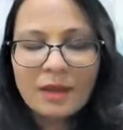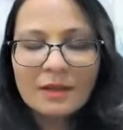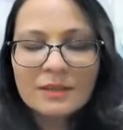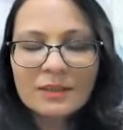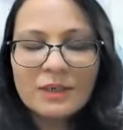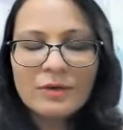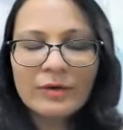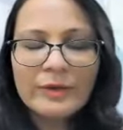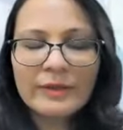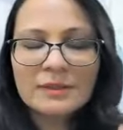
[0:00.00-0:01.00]
Continue
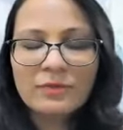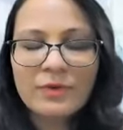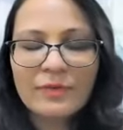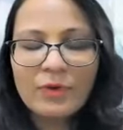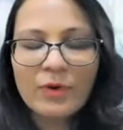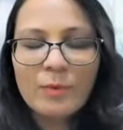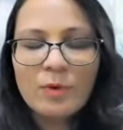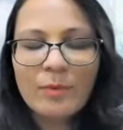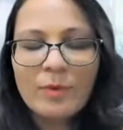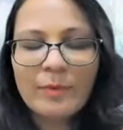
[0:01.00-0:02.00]
doing this for a few
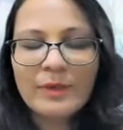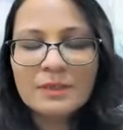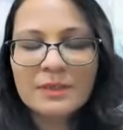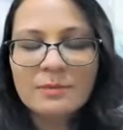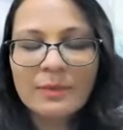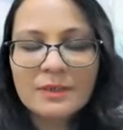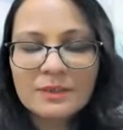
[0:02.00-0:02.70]
more moments. Be